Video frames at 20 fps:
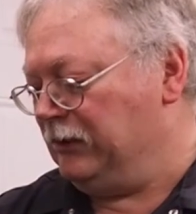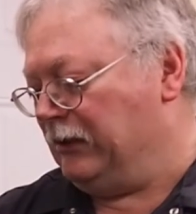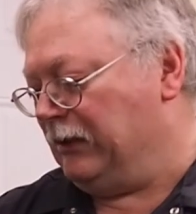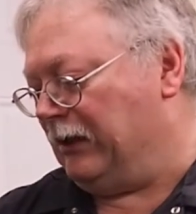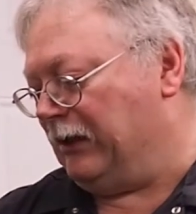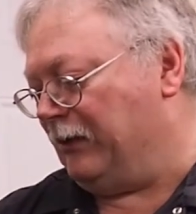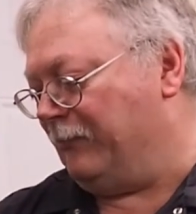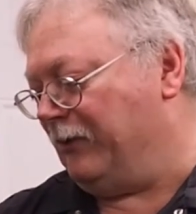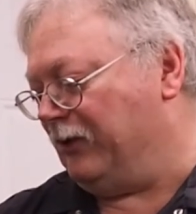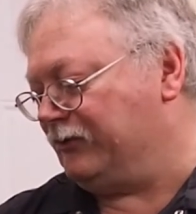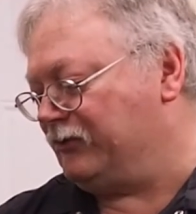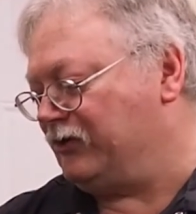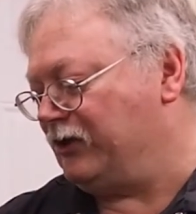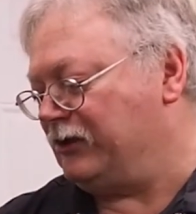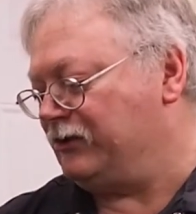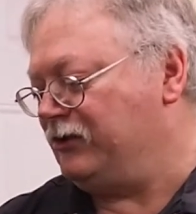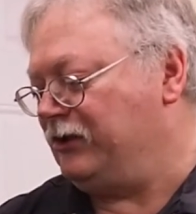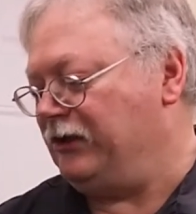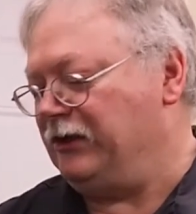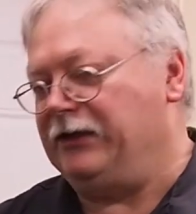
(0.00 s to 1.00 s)
about
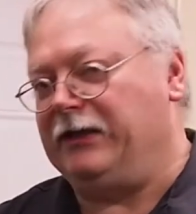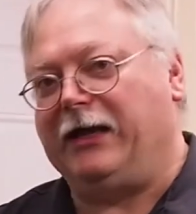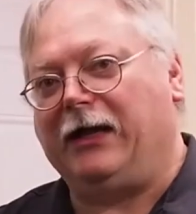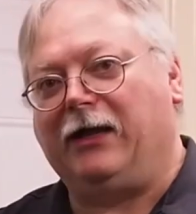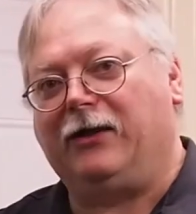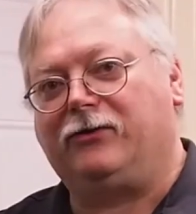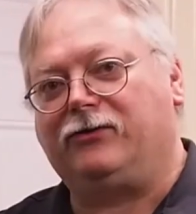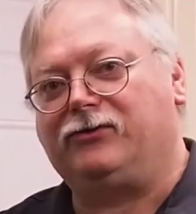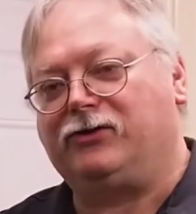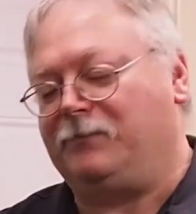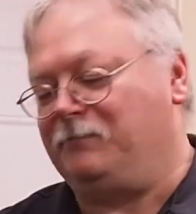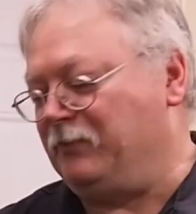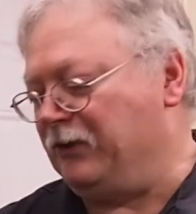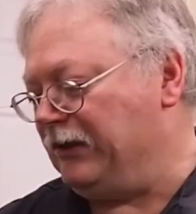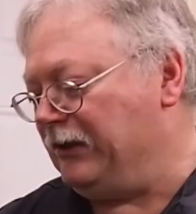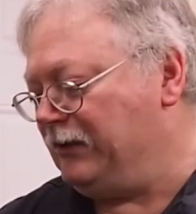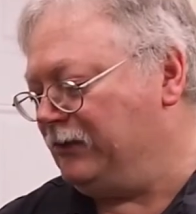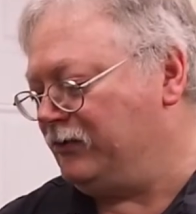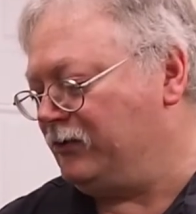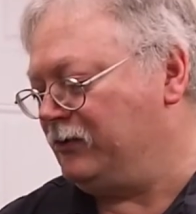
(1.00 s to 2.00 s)
$16 a
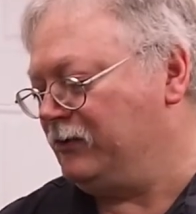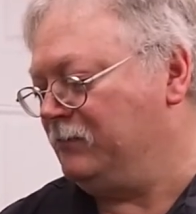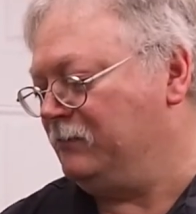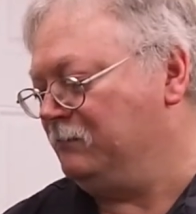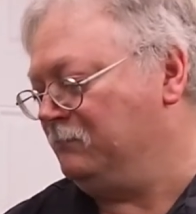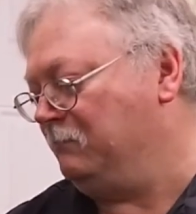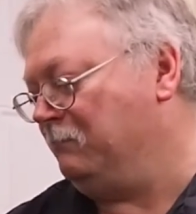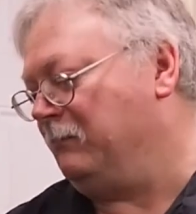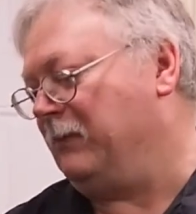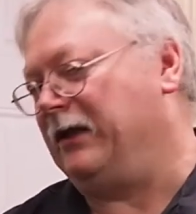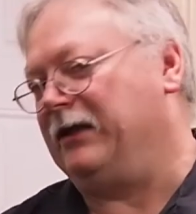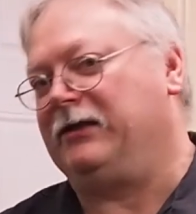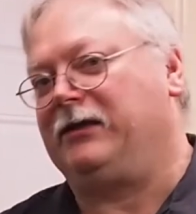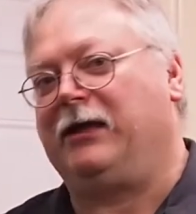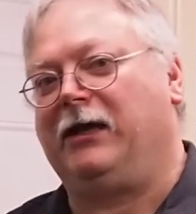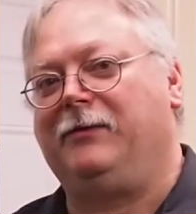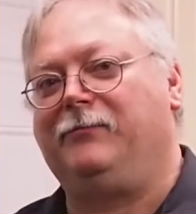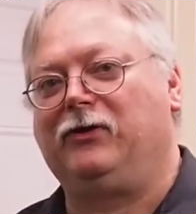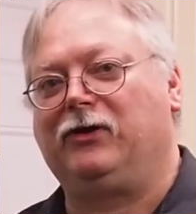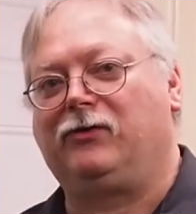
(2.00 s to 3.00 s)
piece by the
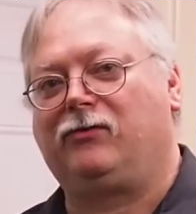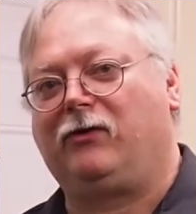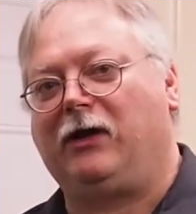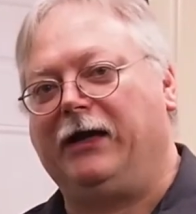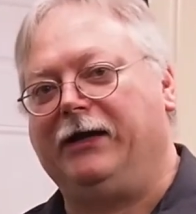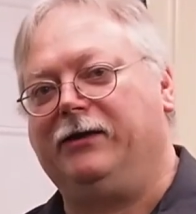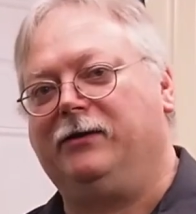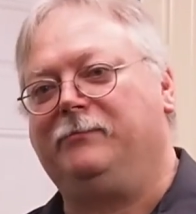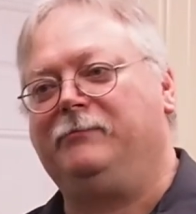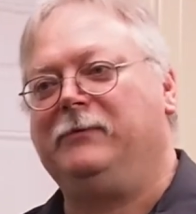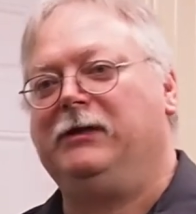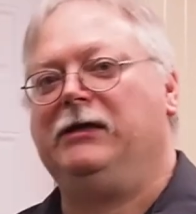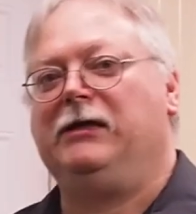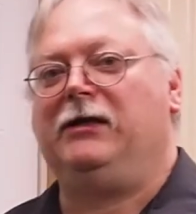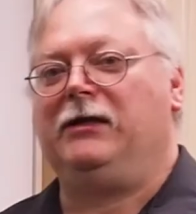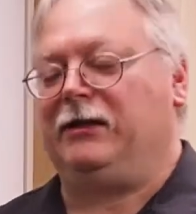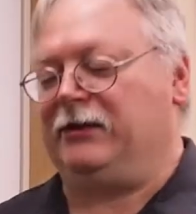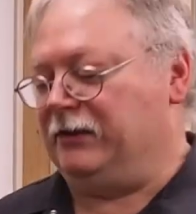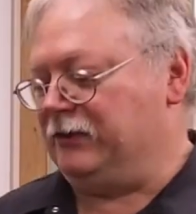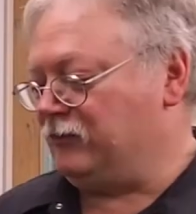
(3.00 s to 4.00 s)
time you grind them.
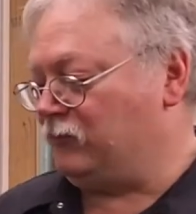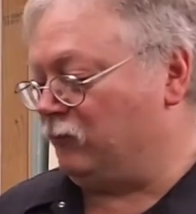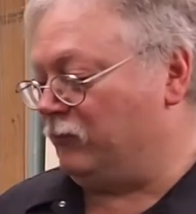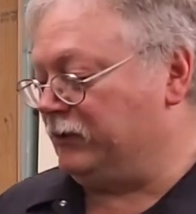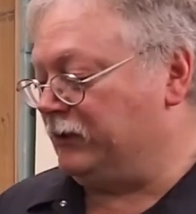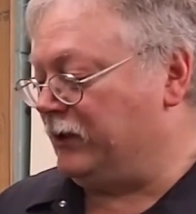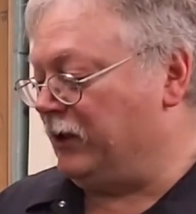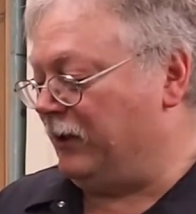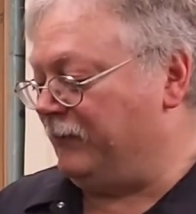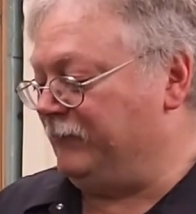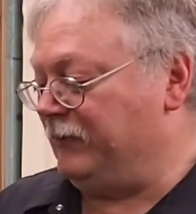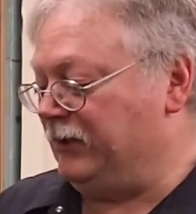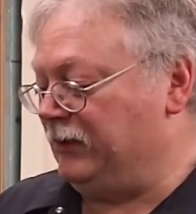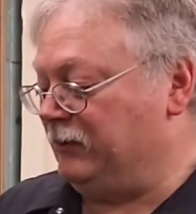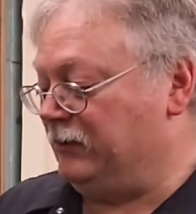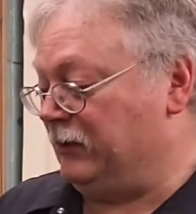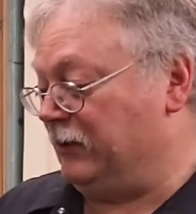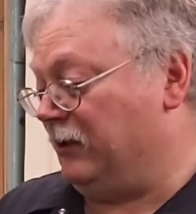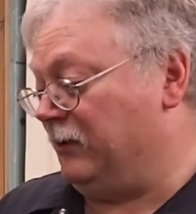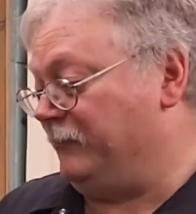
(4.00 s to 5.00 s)
This one
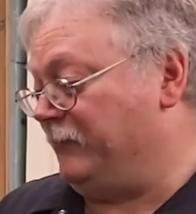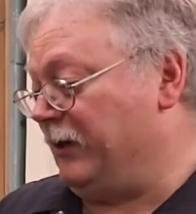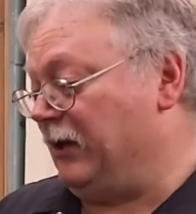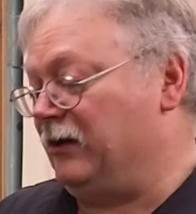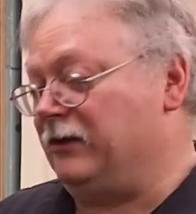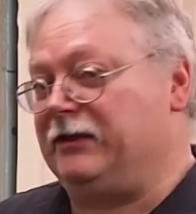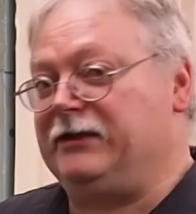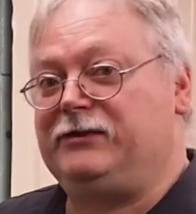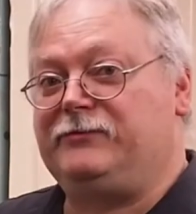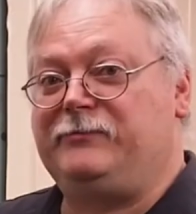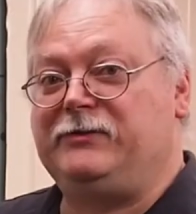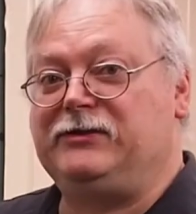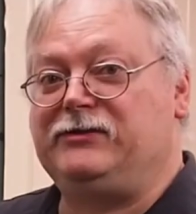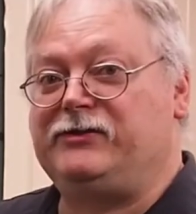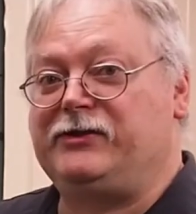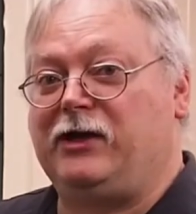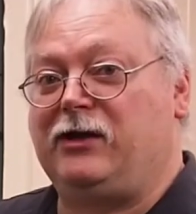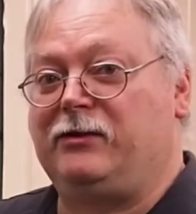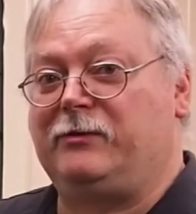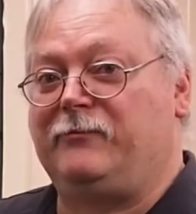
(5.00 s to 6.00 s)
company apparently has been
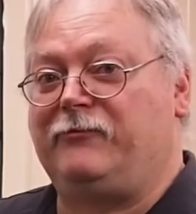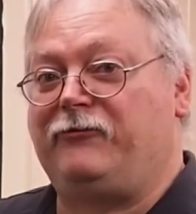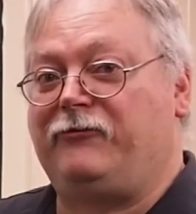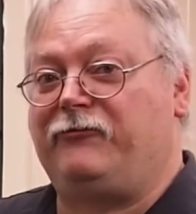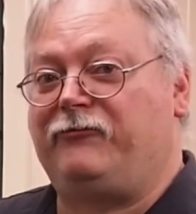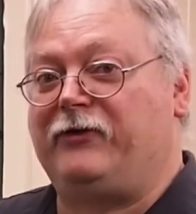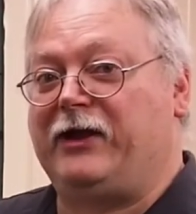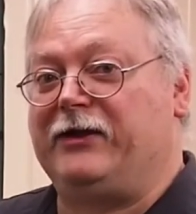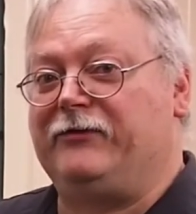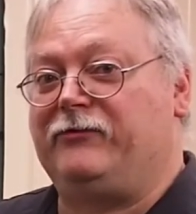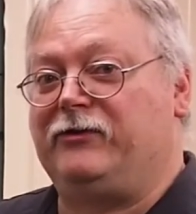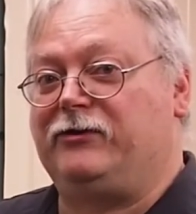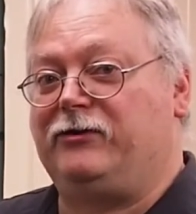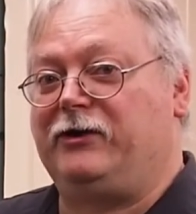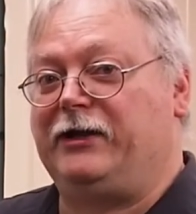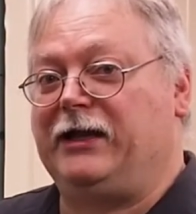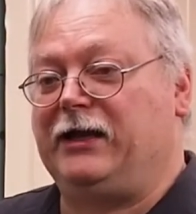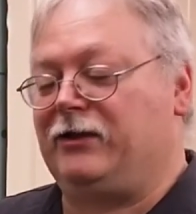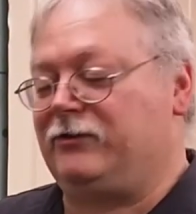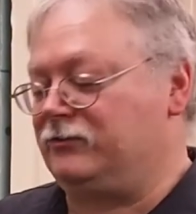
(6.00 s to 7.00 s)
selling them for
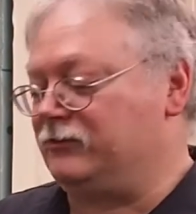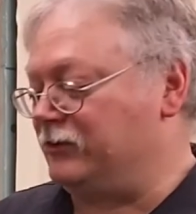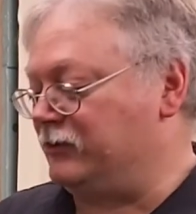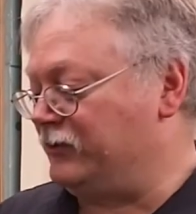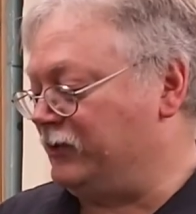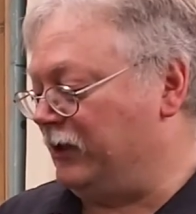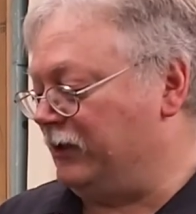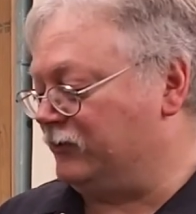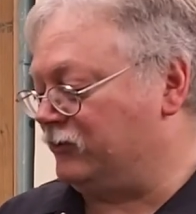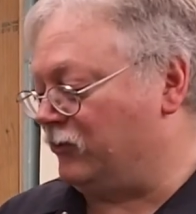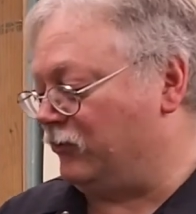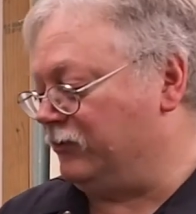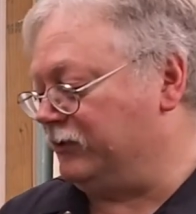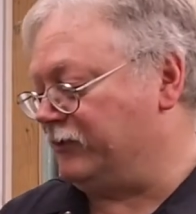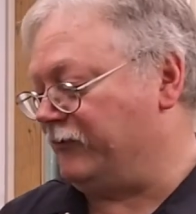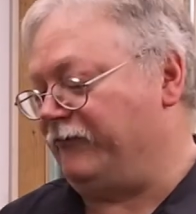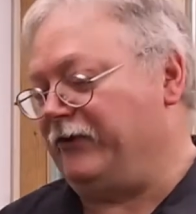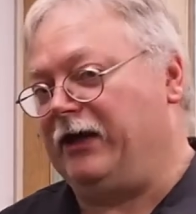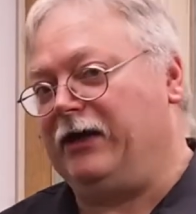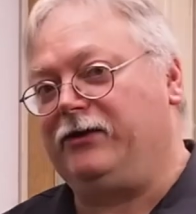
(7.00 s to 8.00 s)
$500 a set, so it's
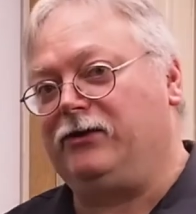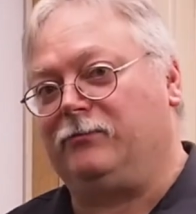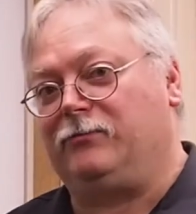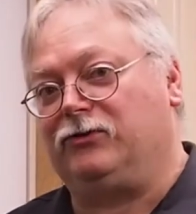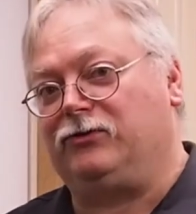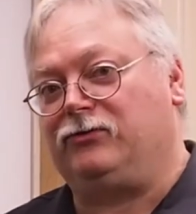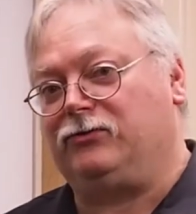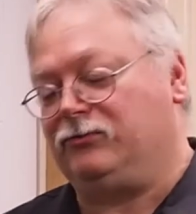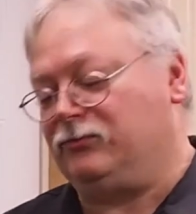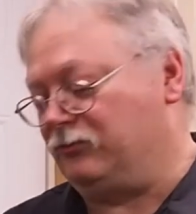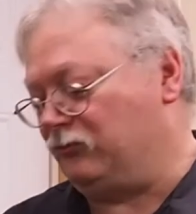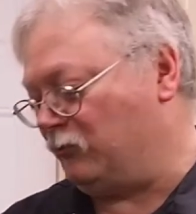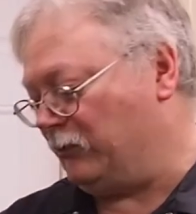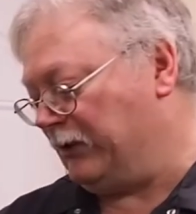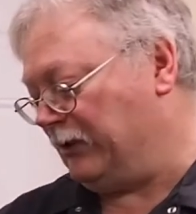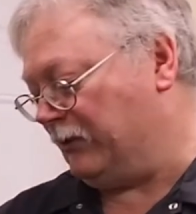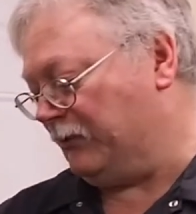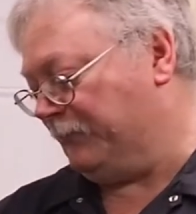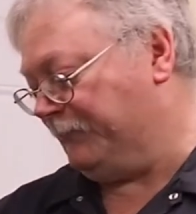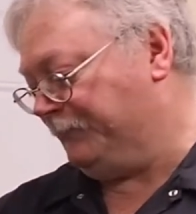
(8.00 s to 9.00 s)
a valuable tool as
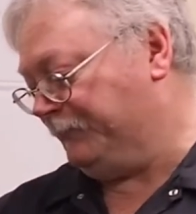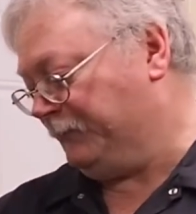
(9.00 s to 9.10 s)
well.